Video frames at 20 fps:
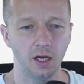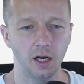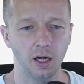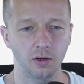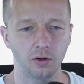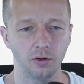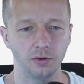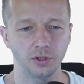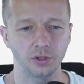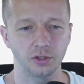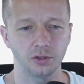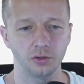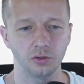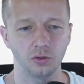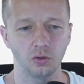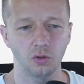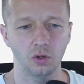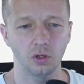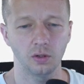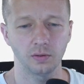I'm going
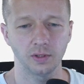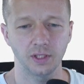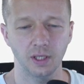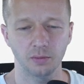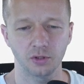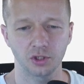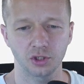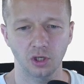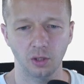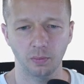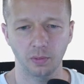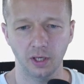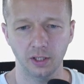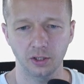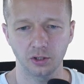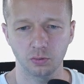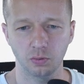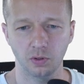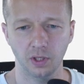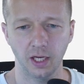to demonstrate by
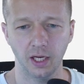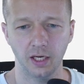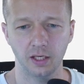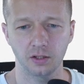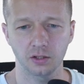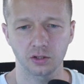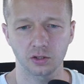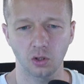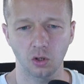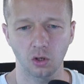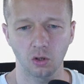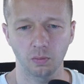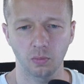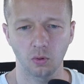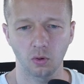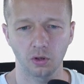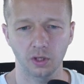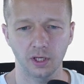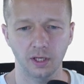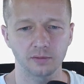duplicating this
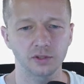artboard.